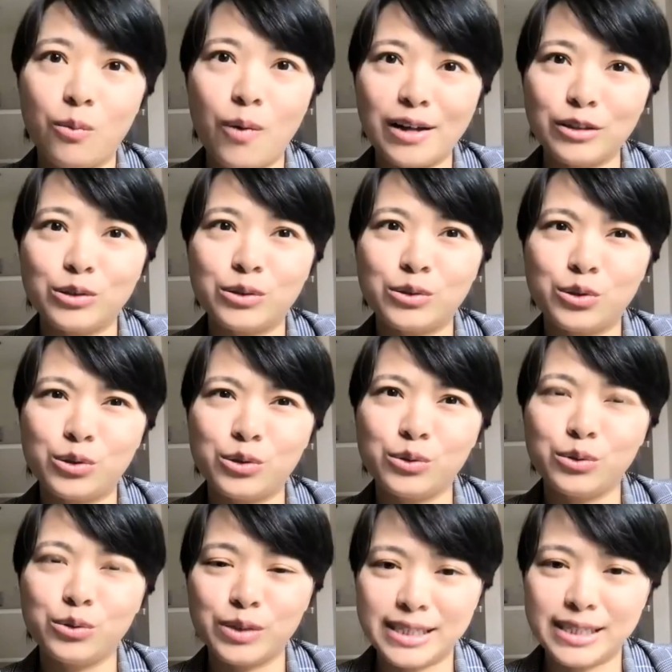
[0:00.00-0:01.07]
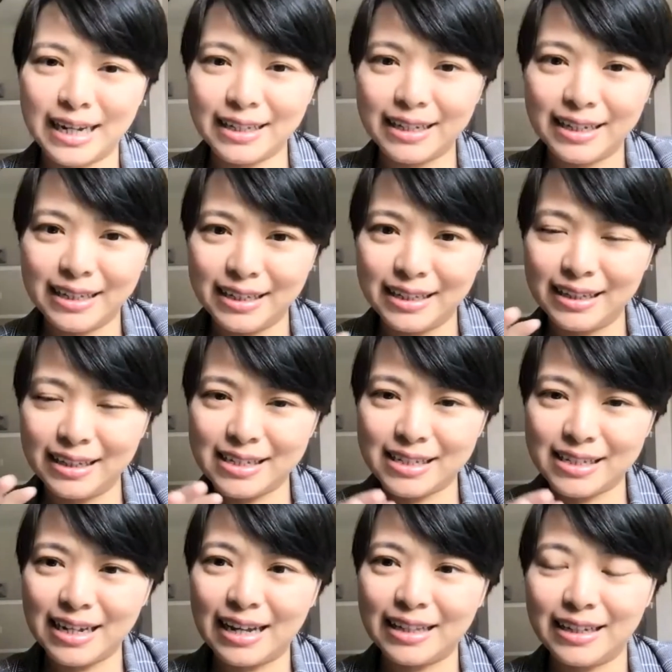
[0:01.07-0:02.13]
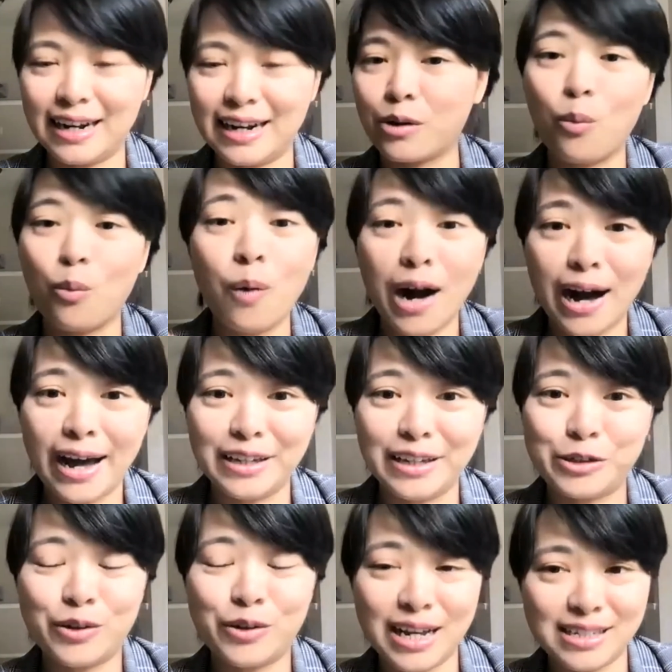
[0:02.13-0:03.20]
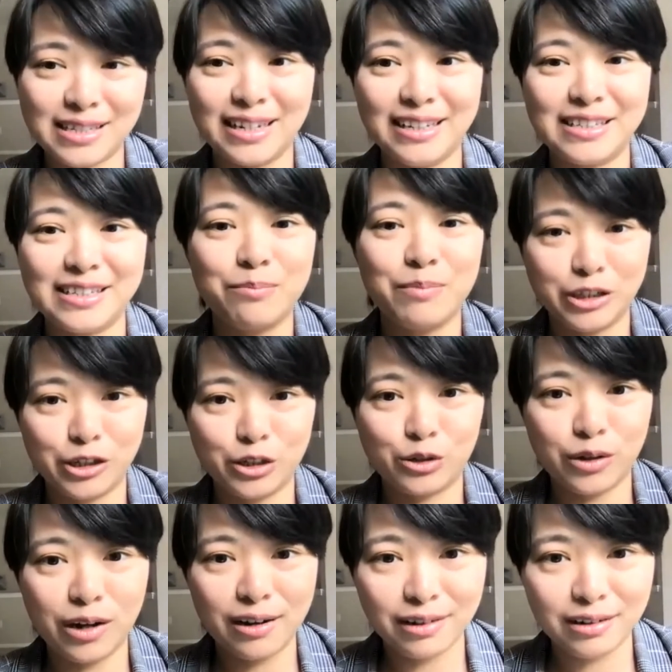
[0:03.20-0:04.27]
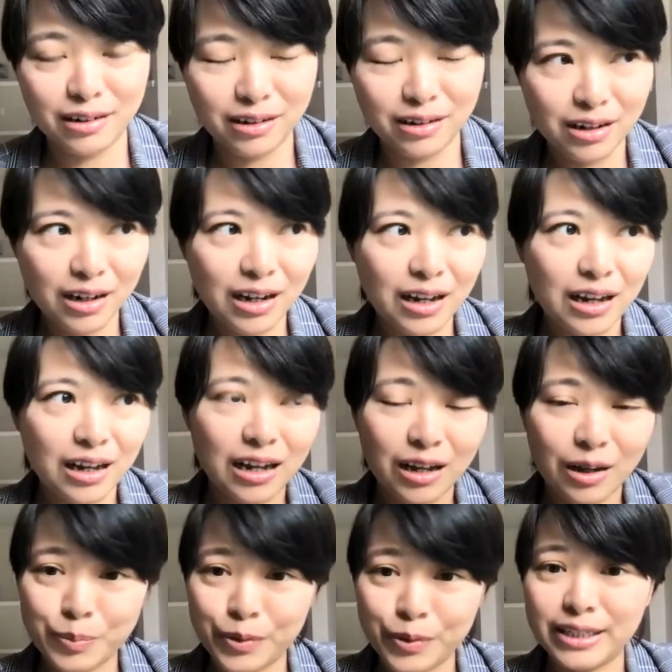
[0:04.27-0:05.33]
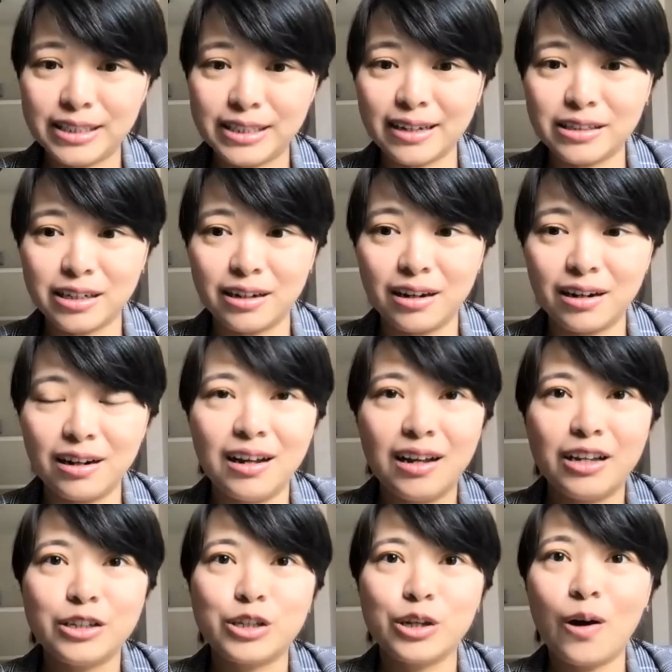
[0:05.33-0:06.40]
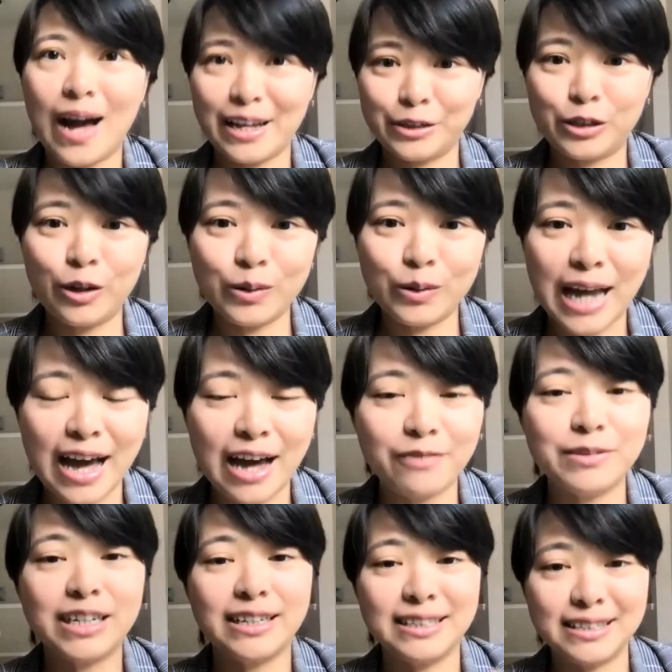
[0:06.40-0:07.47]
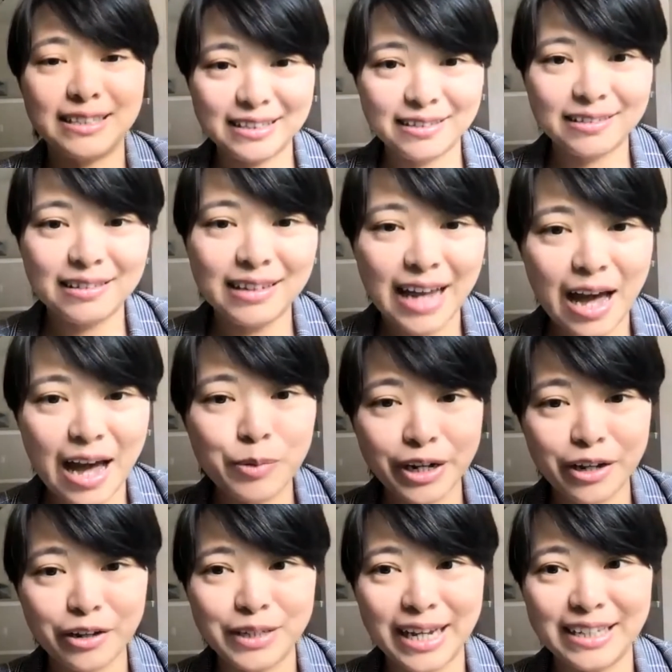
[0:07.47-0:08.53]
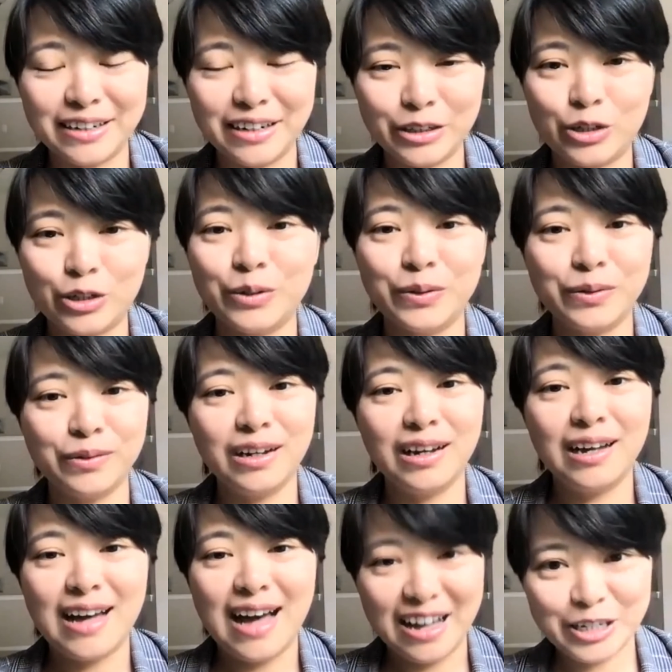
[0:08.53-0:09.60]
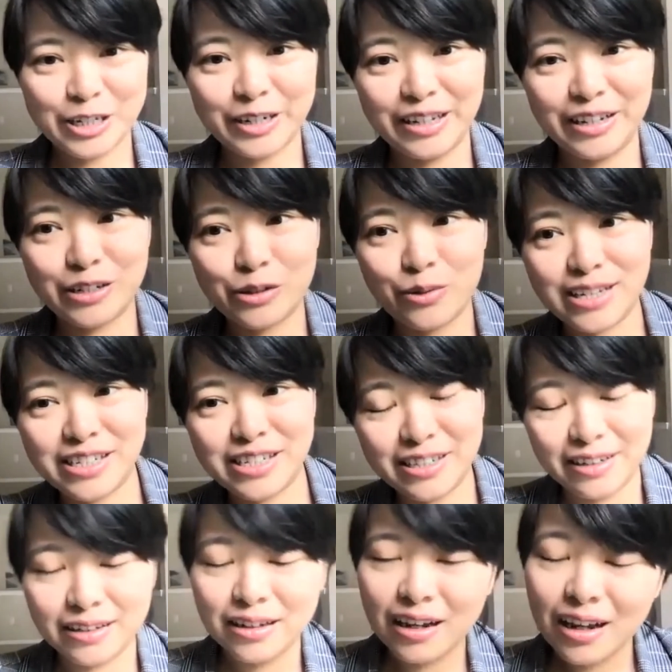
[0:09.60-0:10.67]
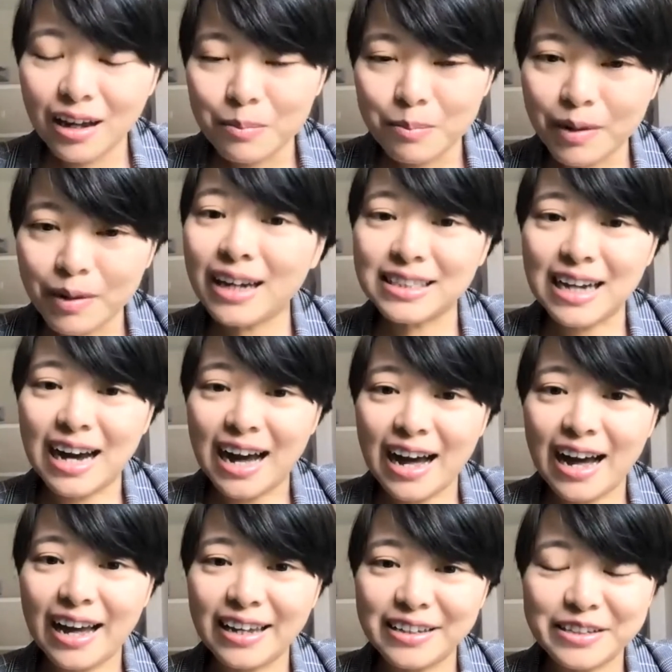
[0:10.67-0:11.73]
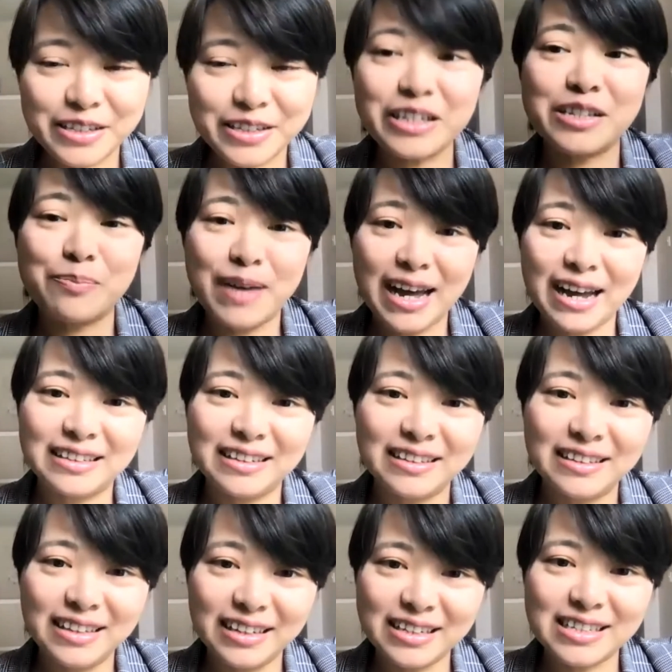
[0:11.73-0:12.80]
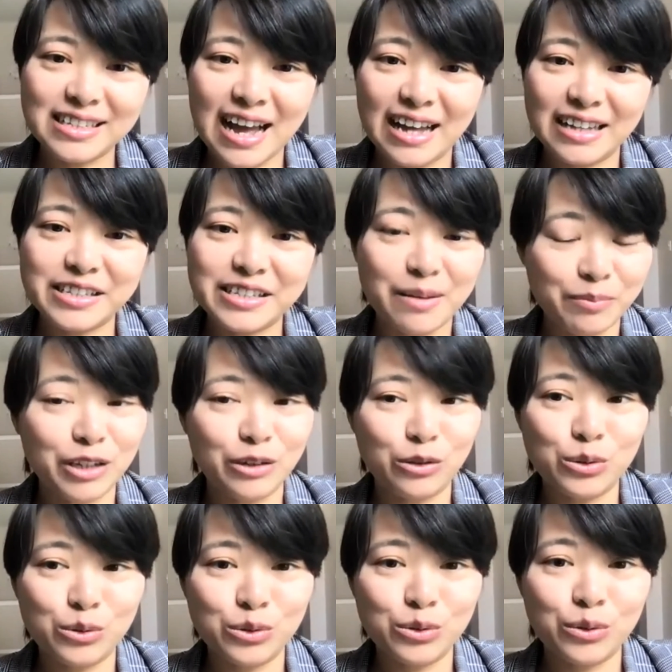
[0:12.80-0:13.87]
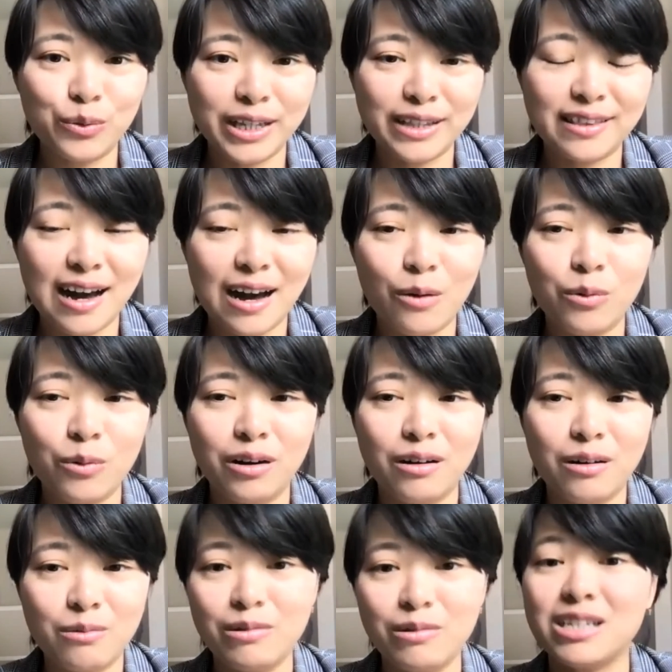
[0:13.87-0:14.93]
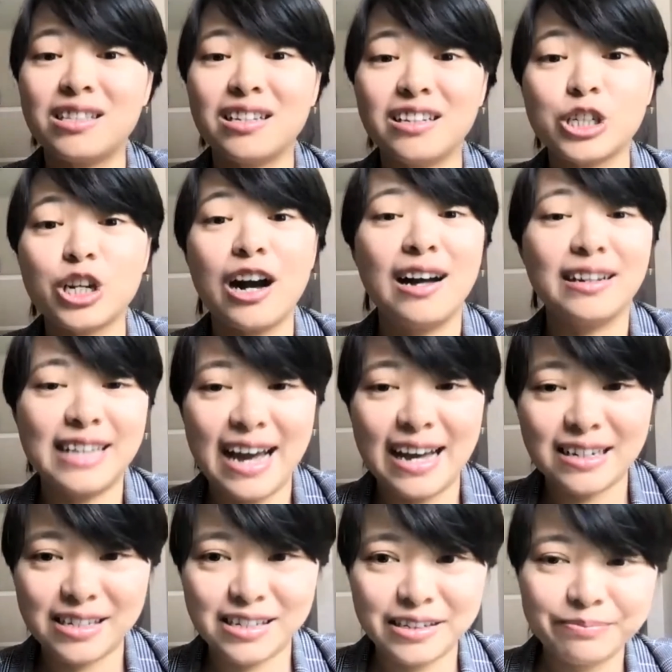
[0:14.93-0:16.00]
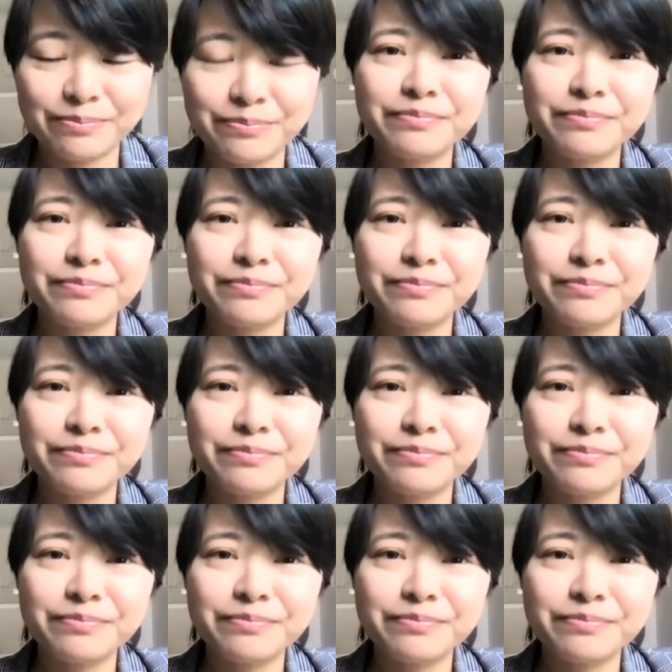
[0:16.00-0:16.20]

want to study in this study like why trust is a much stronger um, predictor so i don't have the empirical data to answer this question but i suspect that this has something to do with our research context